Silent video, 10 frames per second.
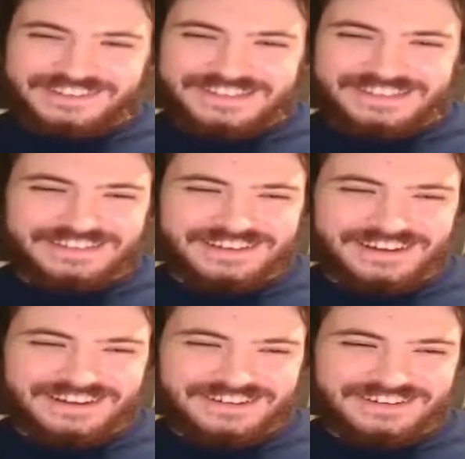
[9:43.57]
to see
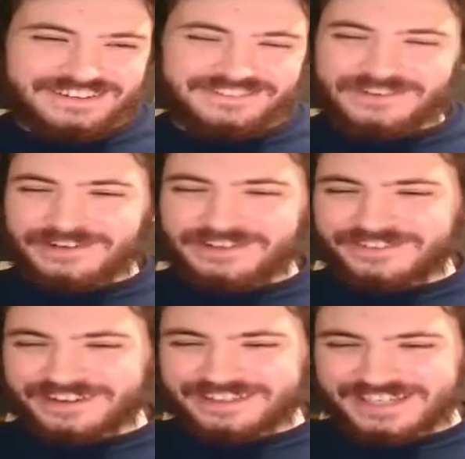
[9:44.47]
the furry
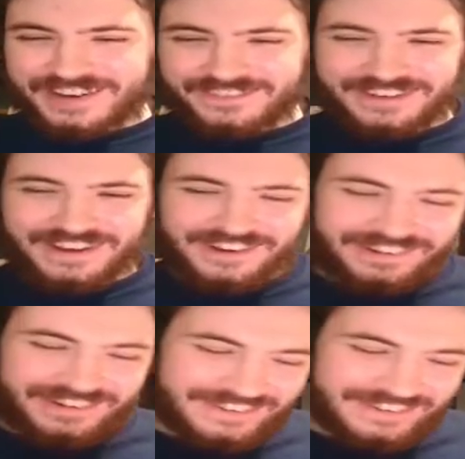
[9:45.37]
friends coming out on